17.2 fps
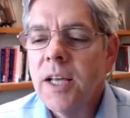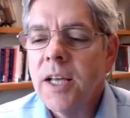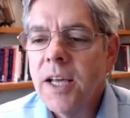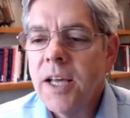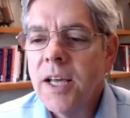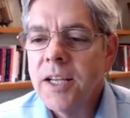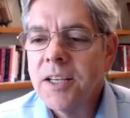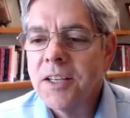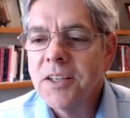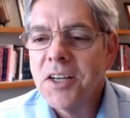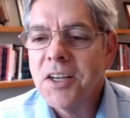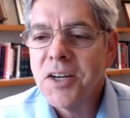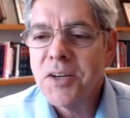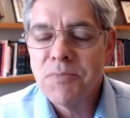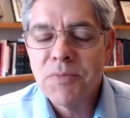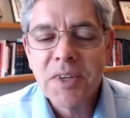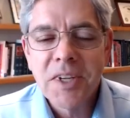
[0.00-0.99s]
And
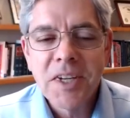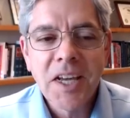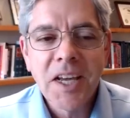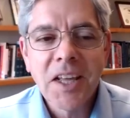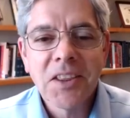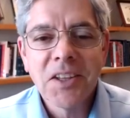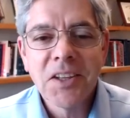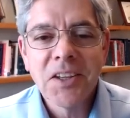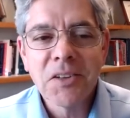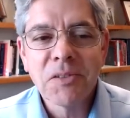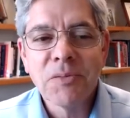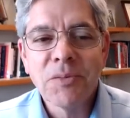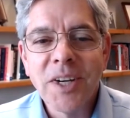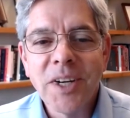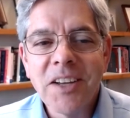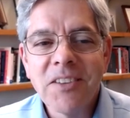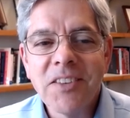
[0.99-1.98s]
Kathy is
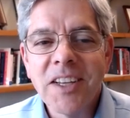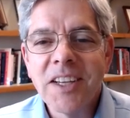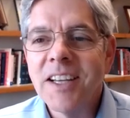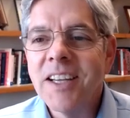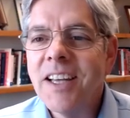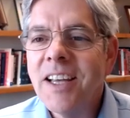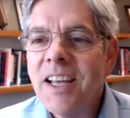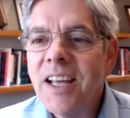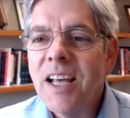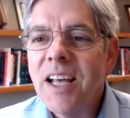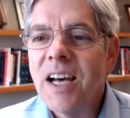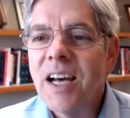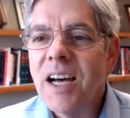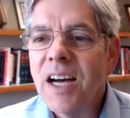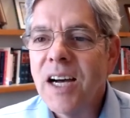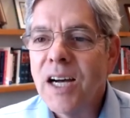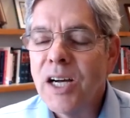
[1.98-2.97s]
waving.
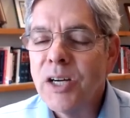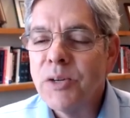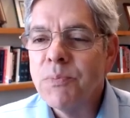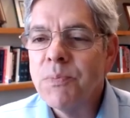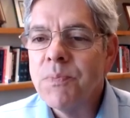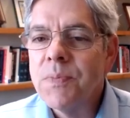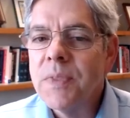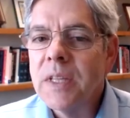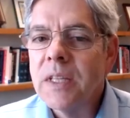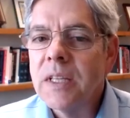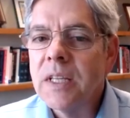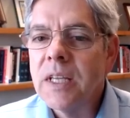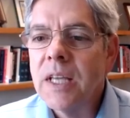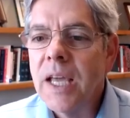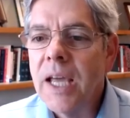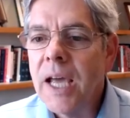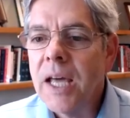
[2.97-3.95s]

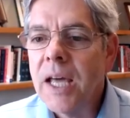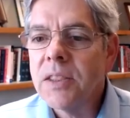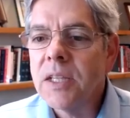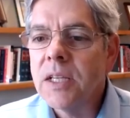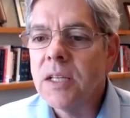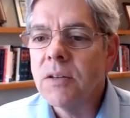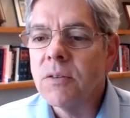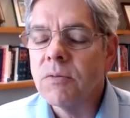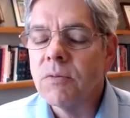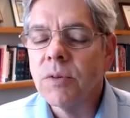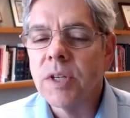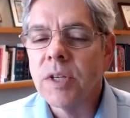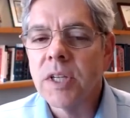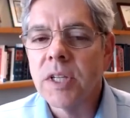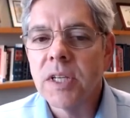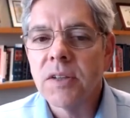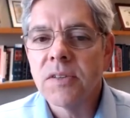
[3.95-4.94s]
Kathy
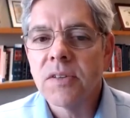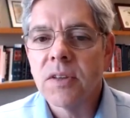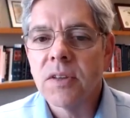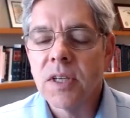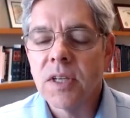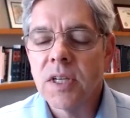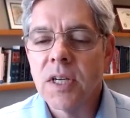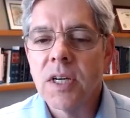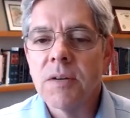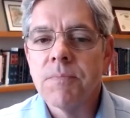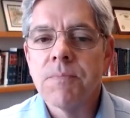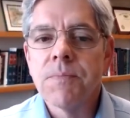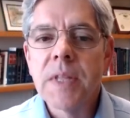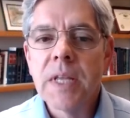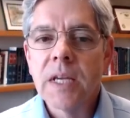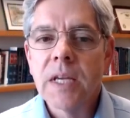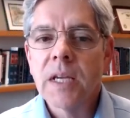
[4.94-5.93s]
really is the
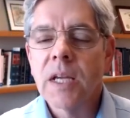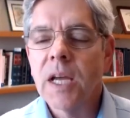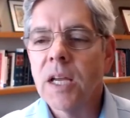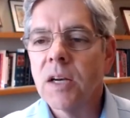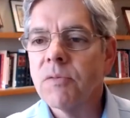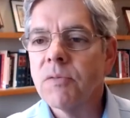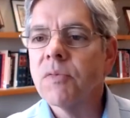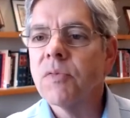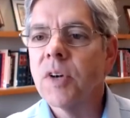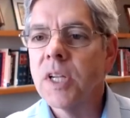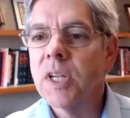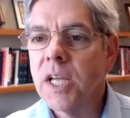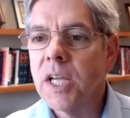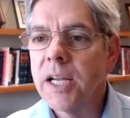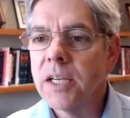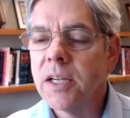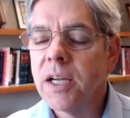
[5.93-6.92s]
kind of
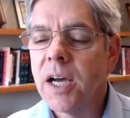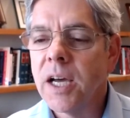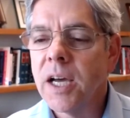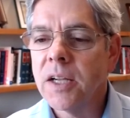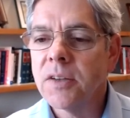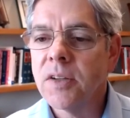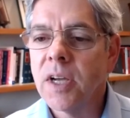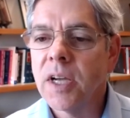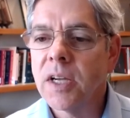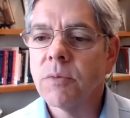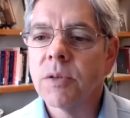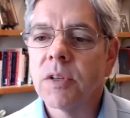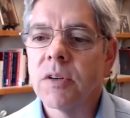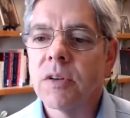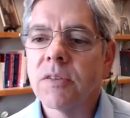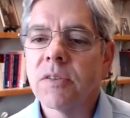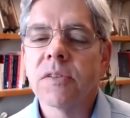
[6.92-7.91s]
frontline contact
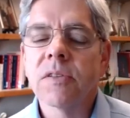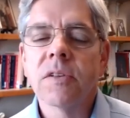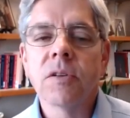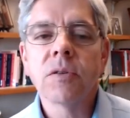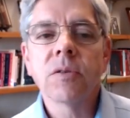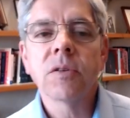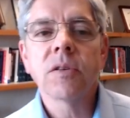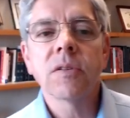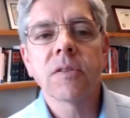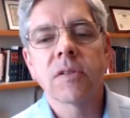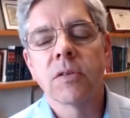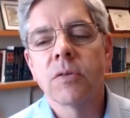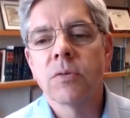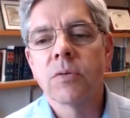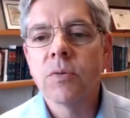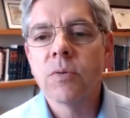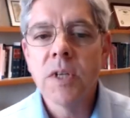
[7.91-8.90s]
with our students
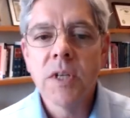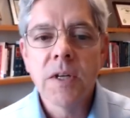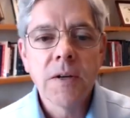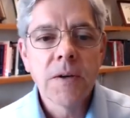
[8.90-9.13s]
and